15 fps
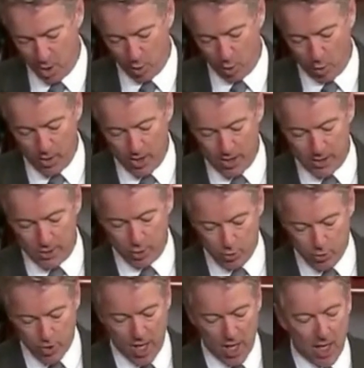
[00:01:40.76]
We do
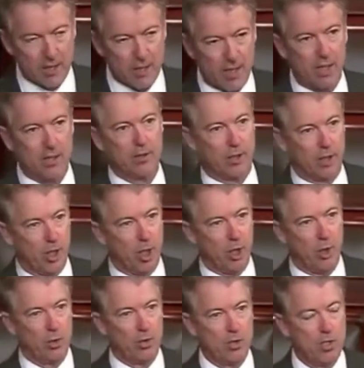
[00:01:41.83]
not yet
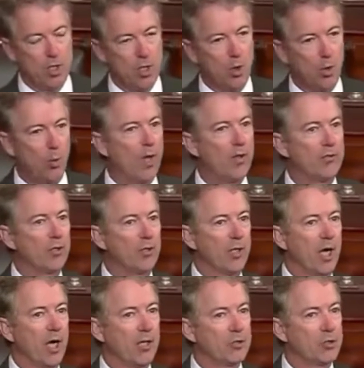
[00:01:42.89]
know whether or
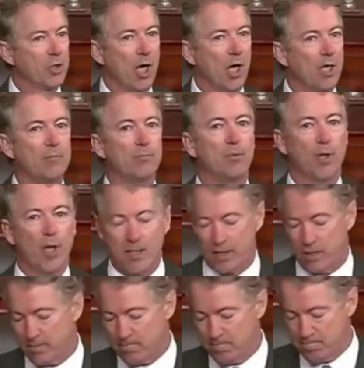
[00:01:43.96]
not John
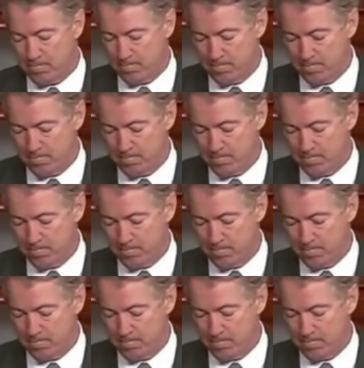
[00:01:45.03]
Brennan